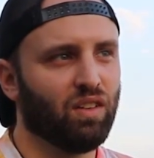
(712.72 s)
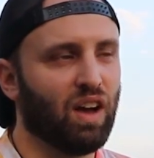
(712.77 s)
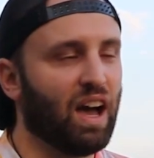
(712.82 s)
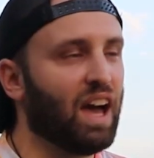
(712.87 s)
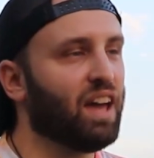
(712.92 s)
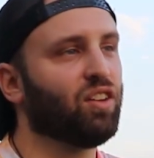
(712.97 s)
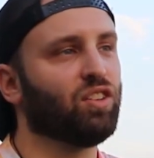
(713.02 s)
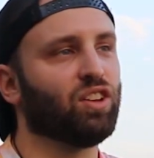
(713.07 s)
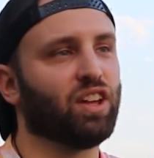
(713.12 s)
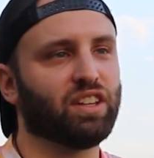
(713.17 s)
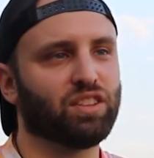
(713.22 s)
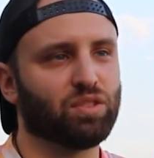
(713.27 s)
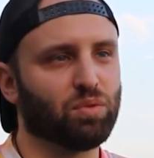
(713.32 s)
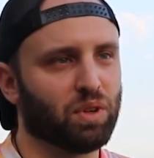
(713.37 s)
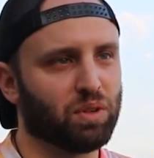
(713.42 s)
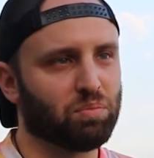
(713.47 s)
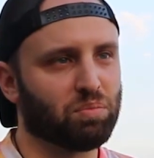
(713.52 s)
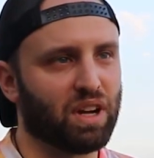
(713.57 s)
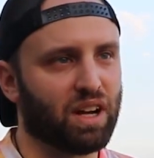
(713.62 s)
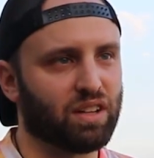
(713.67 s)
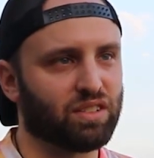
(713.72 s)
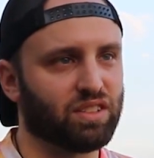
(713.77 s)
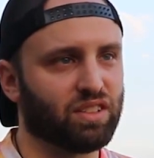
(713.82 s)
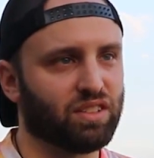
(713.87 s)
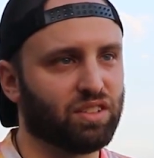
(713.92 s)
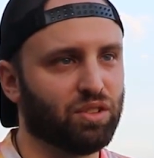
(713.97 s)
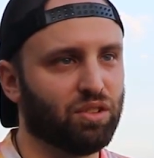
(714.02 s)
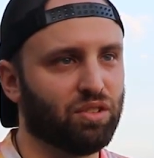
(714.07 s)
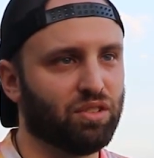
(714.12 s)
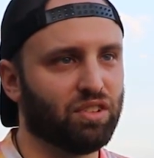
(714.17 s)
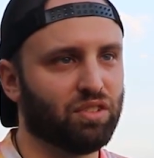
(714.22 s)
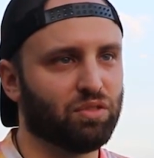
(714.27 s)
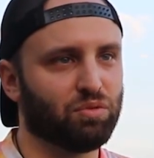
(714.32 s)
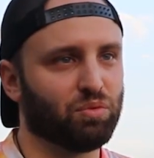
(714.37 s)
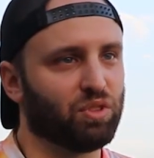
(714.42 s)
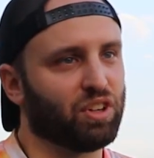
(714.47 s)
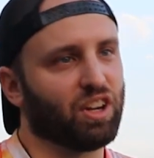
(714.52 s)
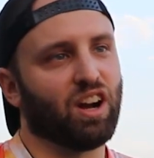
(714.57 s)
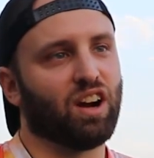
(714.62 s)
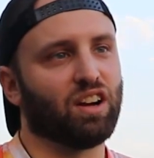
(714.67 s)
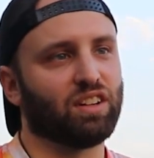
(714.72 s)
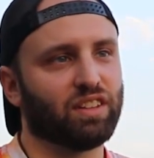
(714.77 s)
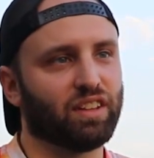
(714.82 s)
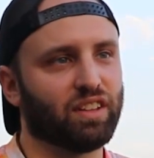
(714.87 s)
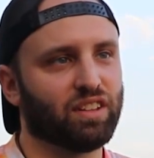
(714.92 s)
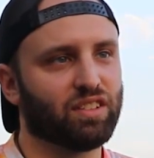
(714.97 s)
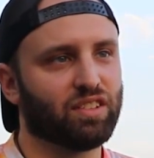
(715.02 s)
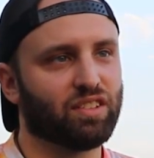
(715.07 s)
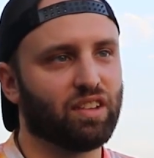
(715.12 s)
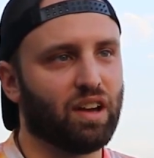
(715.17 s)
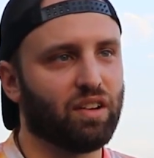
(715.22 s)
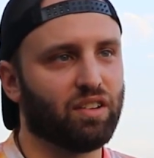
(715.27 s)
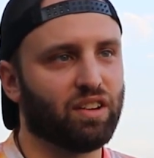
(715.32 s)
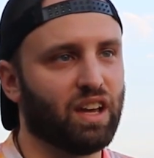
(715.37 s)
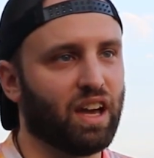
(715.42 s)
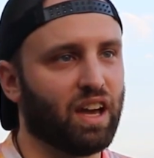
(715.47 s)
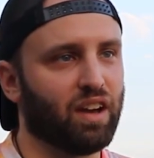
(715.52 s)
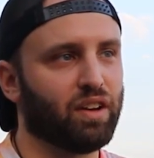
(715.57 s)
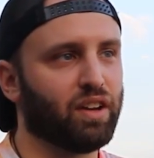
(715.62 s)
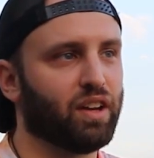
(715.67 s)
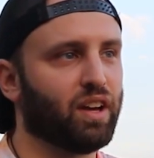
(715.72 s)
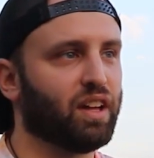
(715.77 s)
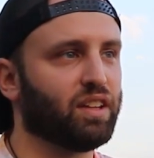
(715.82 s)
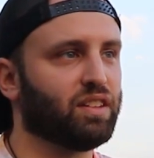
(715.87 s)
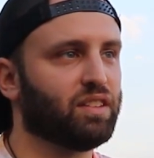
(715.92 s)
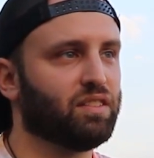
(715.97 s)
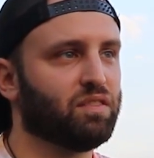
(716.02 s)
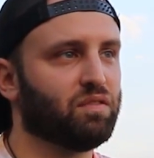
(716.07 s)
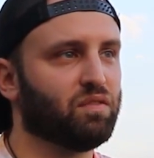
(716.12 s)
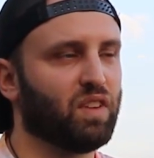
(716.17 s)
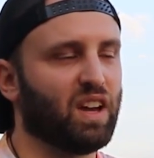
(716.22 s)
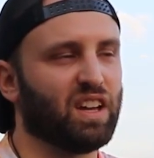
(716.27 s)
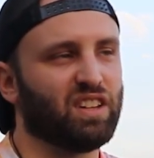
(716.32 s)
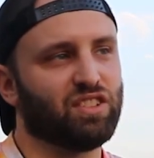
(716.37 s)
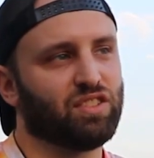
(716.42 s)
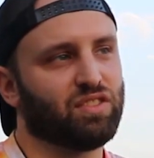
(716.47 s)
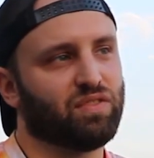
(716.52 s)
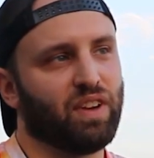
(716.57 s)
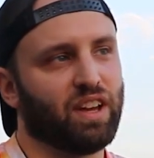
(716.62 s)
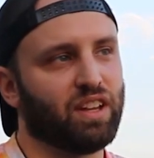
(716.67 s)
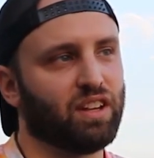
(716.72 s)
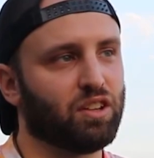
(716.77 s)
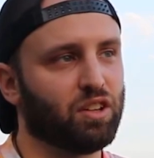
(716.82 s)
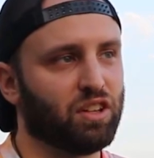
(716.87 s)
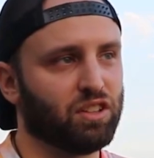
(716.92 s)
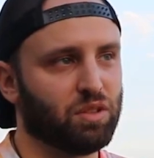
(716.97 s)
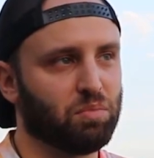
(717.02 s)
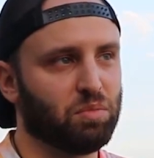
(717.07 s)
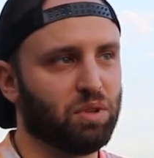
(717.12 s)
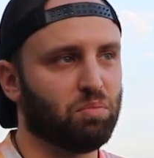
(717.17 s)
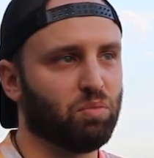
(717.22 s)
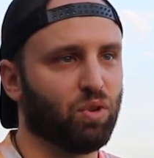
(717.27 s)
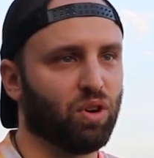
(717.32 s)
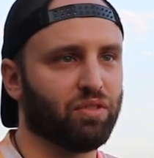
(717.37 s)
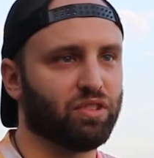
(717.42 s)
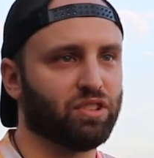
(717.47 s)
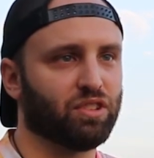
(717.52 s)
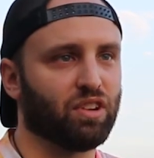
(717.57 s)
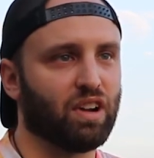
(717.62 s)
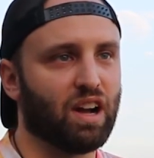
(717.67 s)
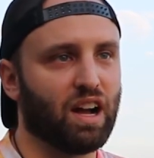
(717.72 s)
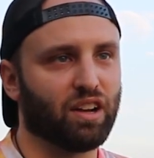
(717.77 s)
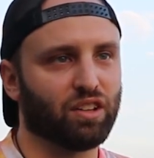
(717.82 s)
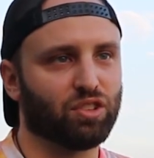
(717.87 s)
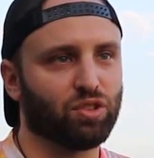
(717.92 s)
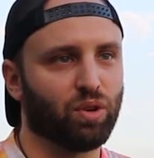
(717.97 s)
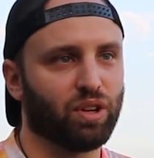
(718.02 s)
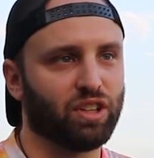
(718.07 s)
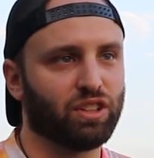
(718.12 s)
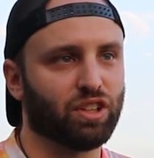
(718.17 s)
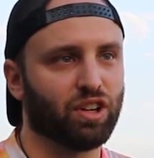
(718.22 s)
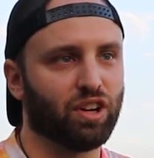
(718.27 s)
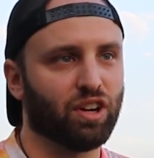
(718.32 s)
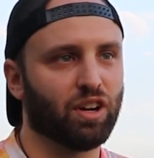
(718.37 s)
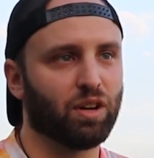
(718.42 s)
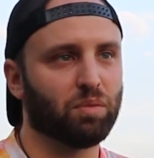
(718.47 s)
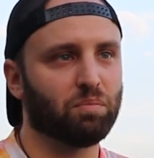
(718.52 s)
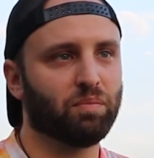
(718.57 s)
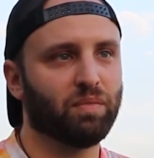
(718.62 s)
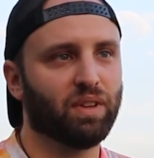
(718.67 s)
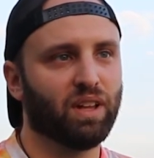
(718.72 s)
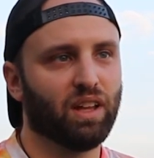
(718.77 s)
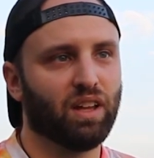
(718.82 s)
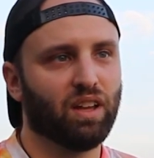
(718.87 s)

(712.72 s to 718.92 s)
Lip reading: I don't like the word prostitute, regardless. I just find it to be more of a derogatory term.